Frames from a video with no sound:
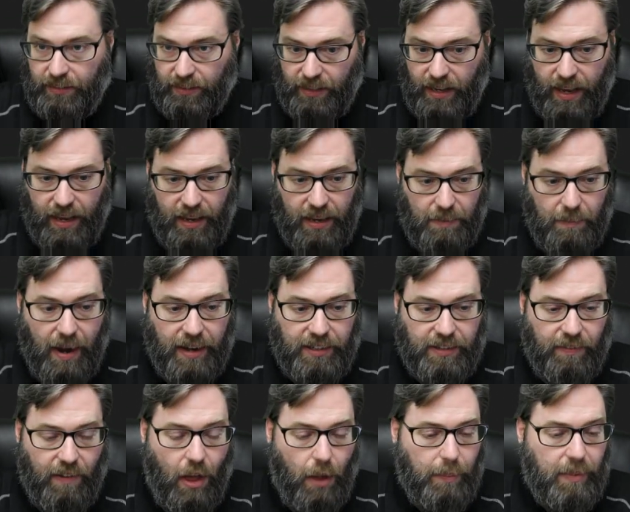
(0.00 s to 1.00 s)
in my
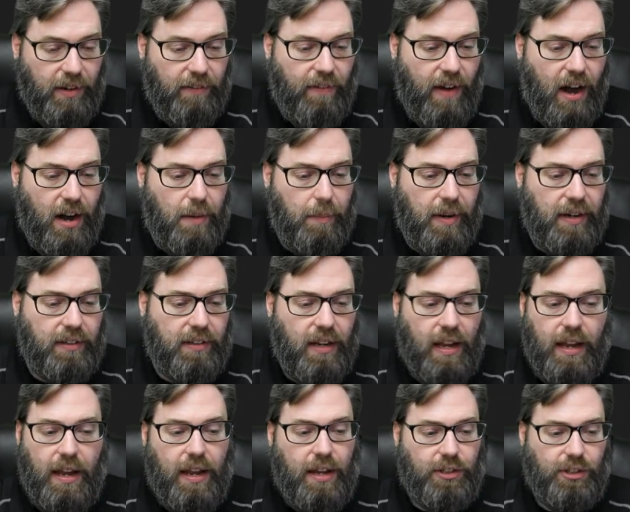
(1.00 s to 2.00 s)
development environment.
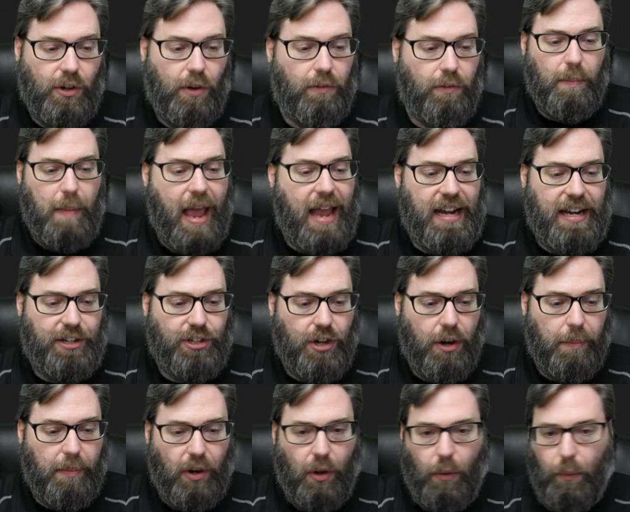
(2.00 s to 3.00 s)
So any
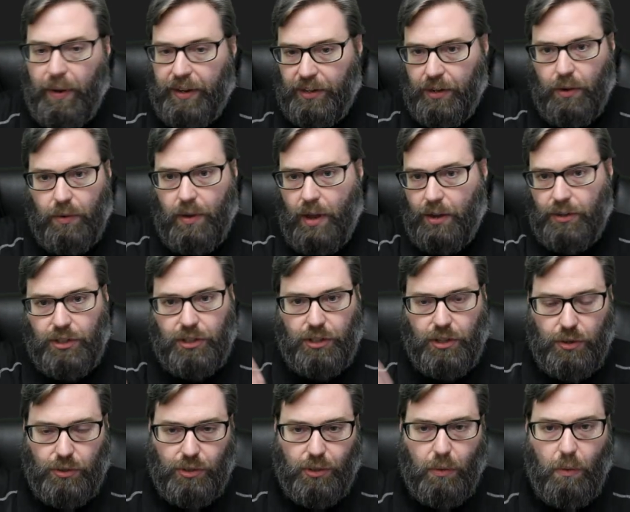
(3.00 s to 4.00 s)
terminal window, I'll just
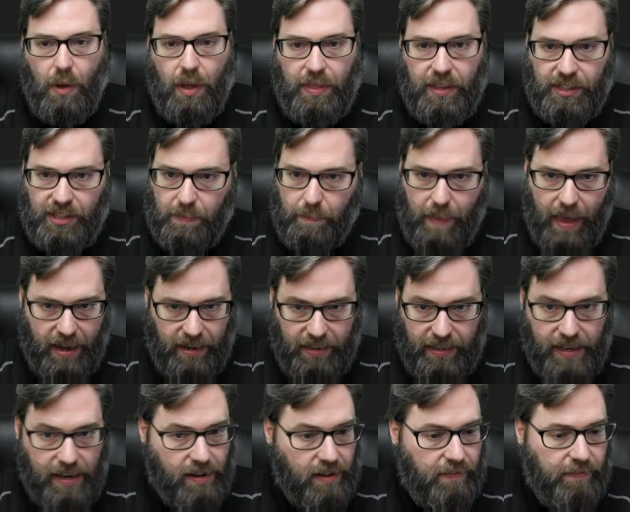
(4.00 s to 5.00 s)
use the one that's embedded
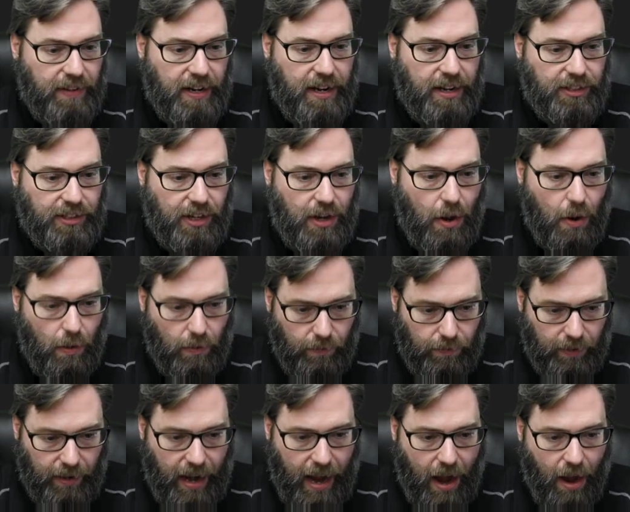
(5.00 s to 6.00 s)
here in VS Code
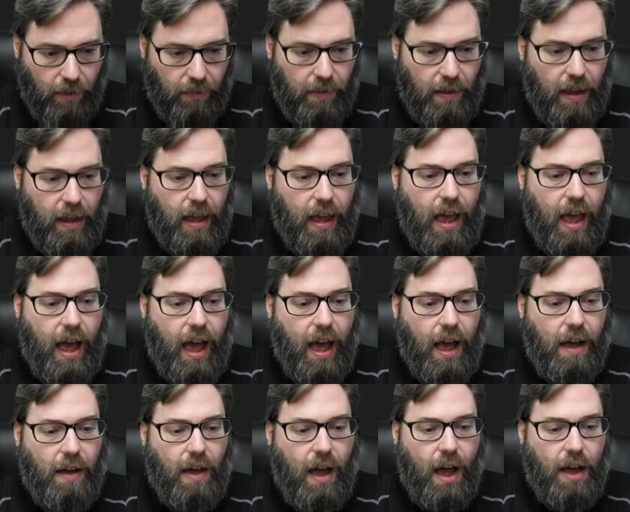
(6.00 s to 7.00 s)
for now.
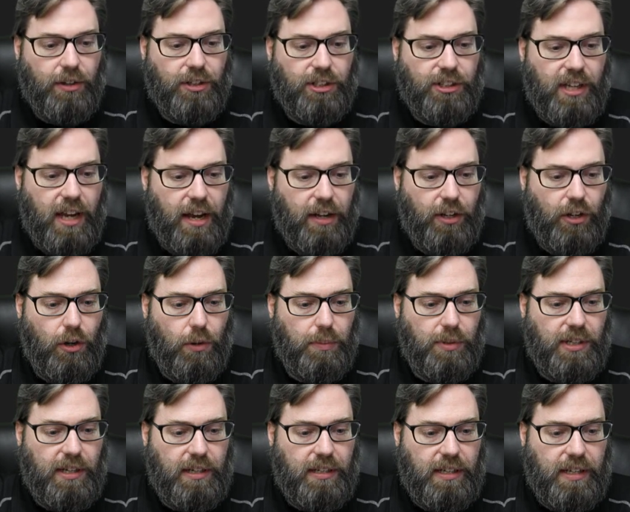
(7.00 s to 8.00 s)
I'll just say
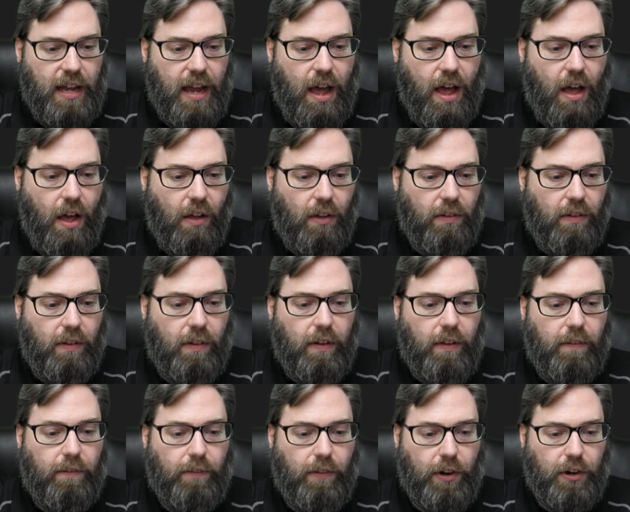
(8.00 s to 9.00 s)
Kubectl
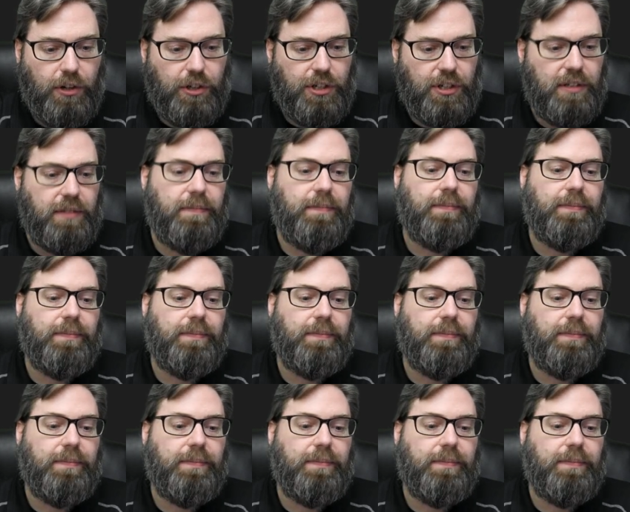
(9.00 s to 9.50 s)
version.